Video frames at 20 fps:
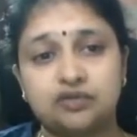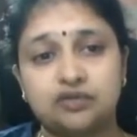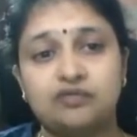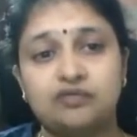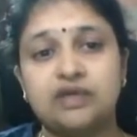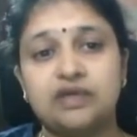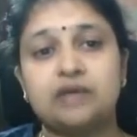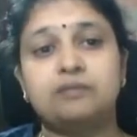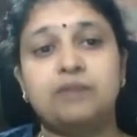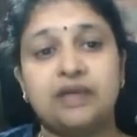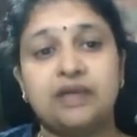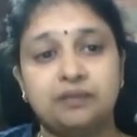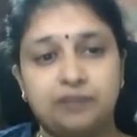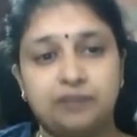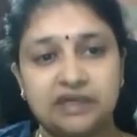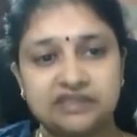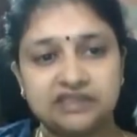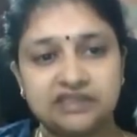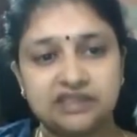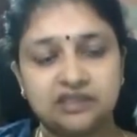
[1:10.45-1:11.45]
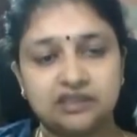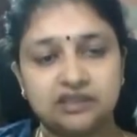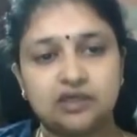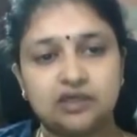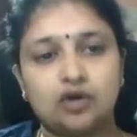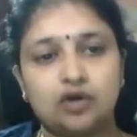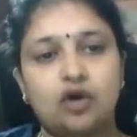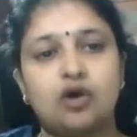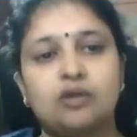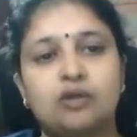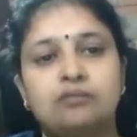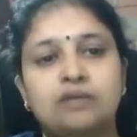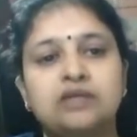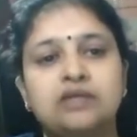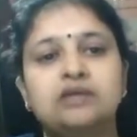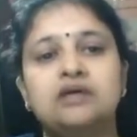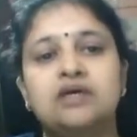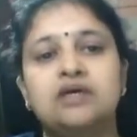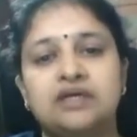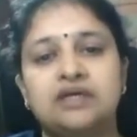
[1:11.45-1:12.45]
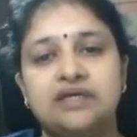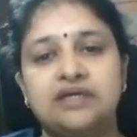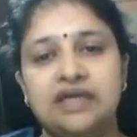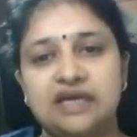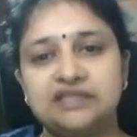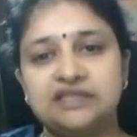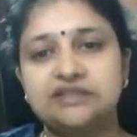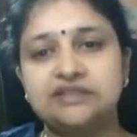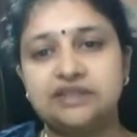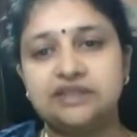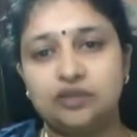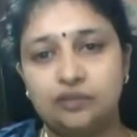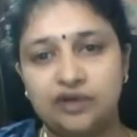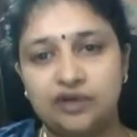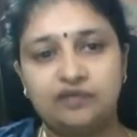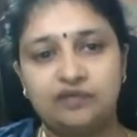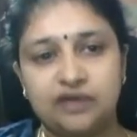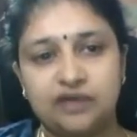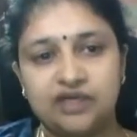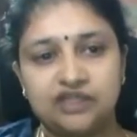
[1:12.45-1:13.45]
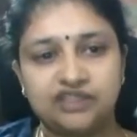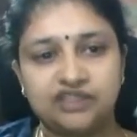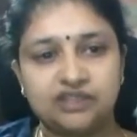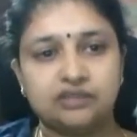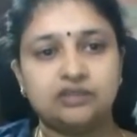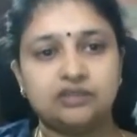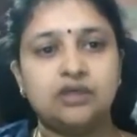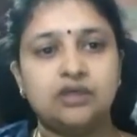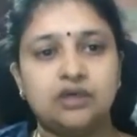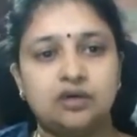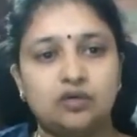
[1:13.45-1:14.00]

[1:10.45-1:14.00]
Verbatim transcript: So we are bypassing the normal gas humidification.